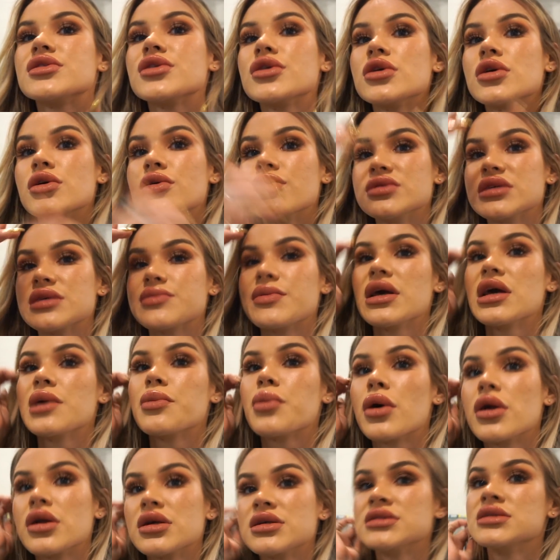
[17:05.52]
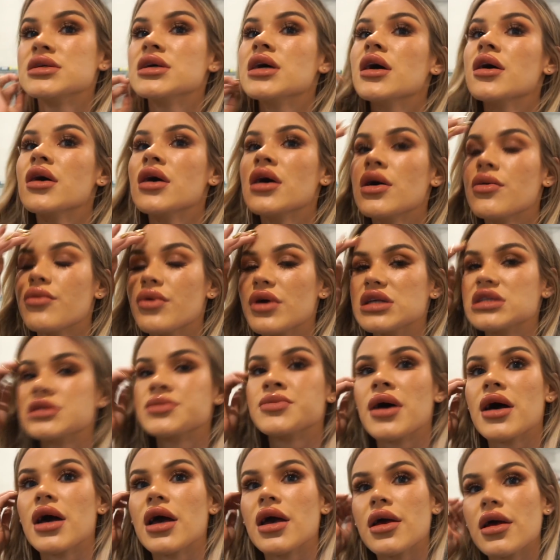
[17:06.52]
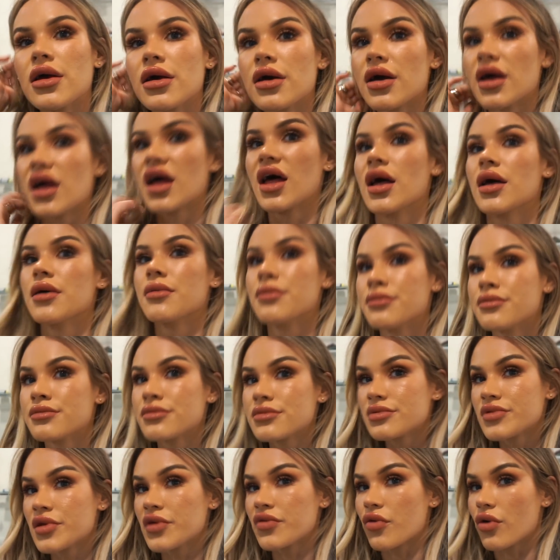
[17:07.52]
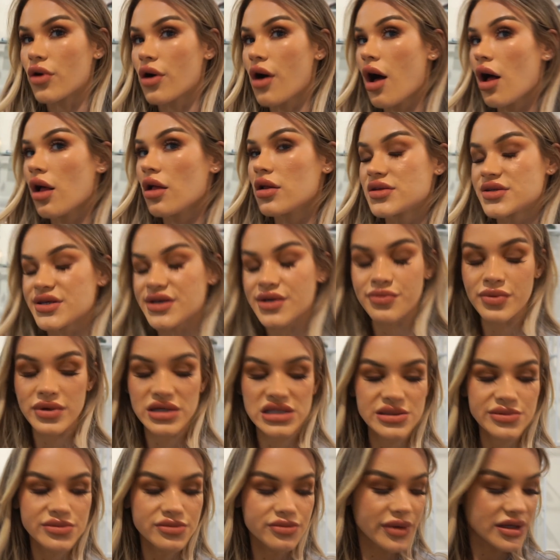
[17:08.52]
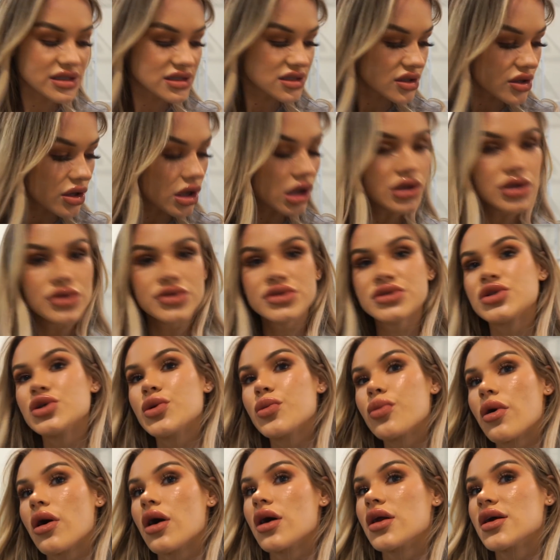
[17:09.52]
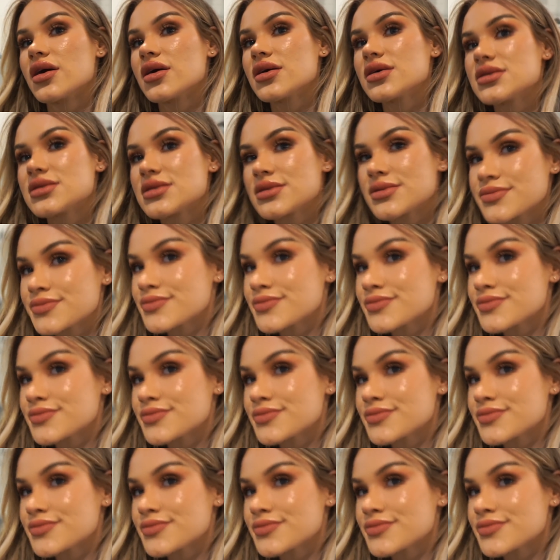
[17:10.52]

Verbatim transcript: ago was, like, makeup artist rates my um, Sephora haul. It's, like, basically, basically all those new products.